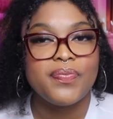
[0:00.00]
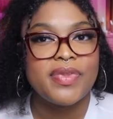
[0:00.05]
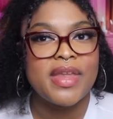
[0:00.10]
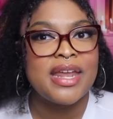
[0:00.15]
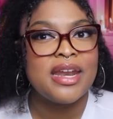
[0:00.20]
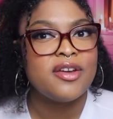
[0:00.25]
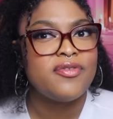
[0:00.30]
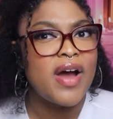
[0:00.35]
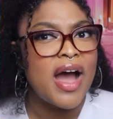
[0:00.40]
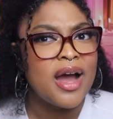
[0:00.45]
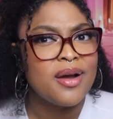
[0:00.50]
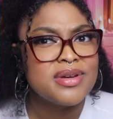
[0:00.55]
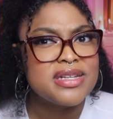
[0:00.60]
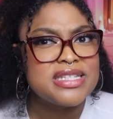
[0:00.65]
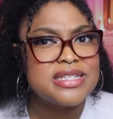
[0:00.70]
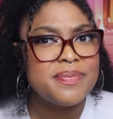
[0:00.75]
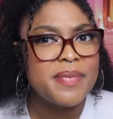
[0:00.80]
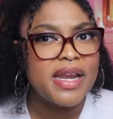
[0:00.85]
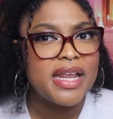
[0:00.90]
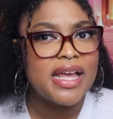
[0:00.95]
if I was
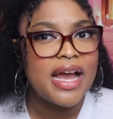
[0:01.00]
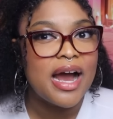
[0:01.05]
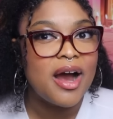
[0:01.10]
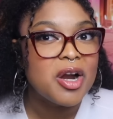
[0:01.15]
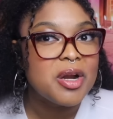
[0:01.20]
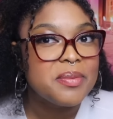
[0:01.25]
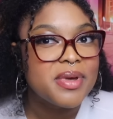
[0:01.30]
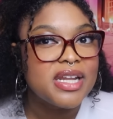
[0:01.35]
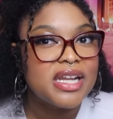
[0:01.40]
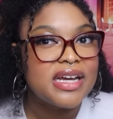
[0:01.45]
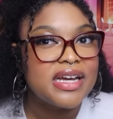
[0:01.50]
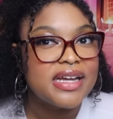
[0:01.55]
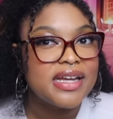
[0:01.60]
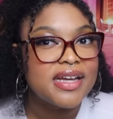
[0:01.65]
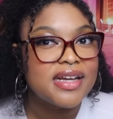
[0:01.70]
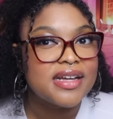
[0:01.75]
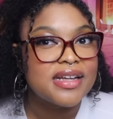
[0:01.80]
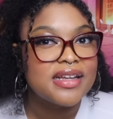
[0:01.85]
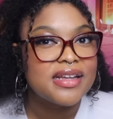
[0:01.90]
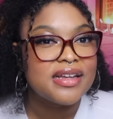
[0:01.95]
Smitty, I would have been
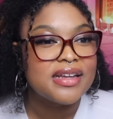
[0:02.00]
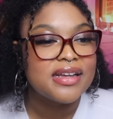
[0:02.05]
like,